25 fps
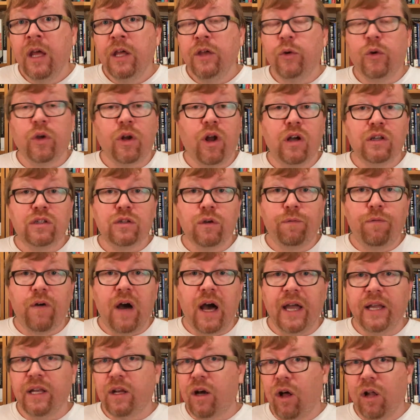You can also
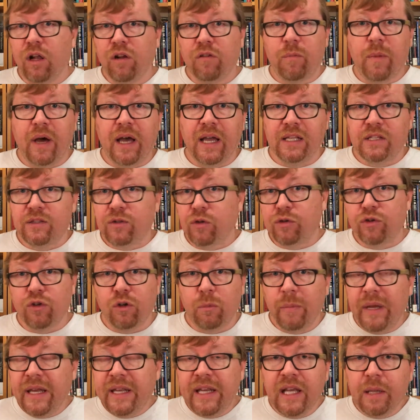find all of my social
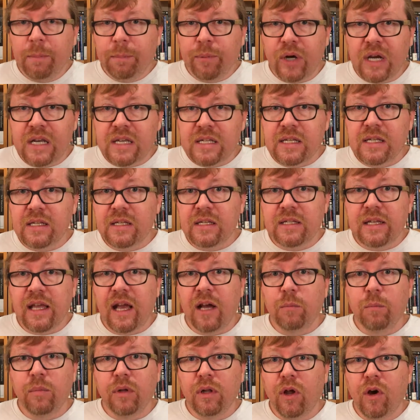media presence
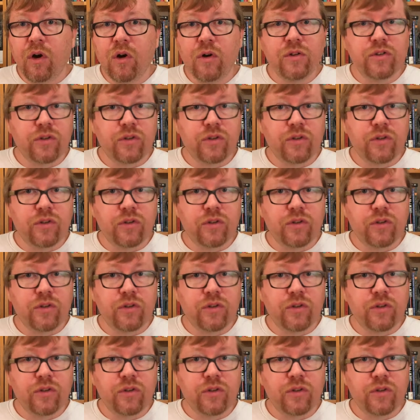down below,